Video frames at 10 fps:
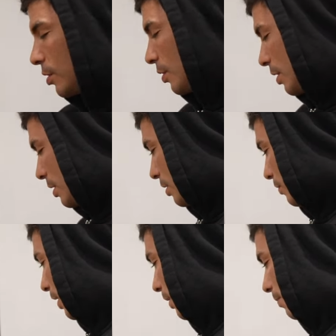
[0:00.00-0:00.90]
so it's
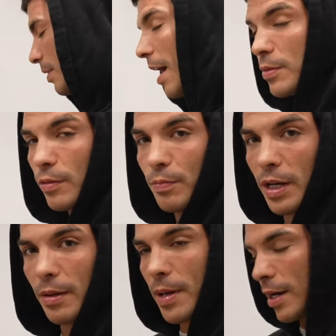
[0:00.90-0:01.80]
three types of
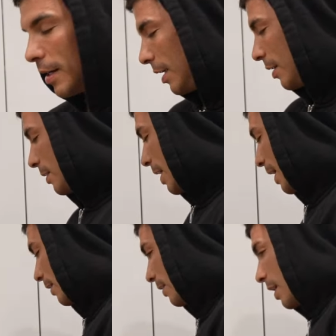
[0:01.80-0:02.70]
peanut butter in
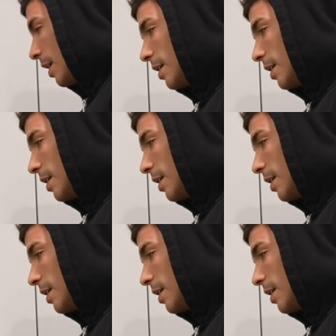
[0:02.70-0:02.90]
that.